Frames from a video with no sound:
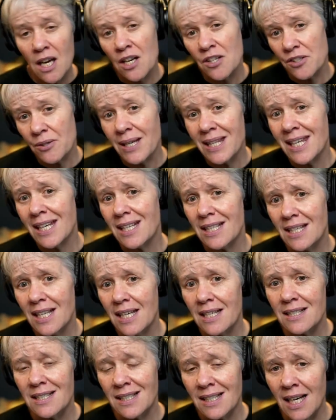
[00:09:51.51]
So I think it
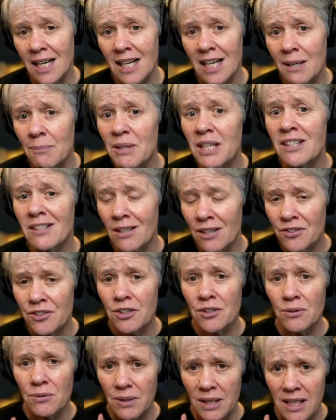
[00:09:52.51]
takes time.
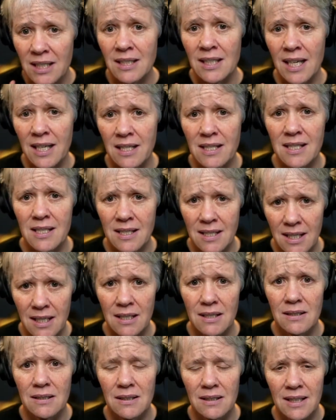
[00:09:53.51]
It takes
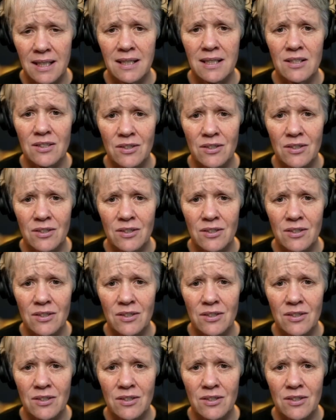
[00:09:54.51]
skill. Like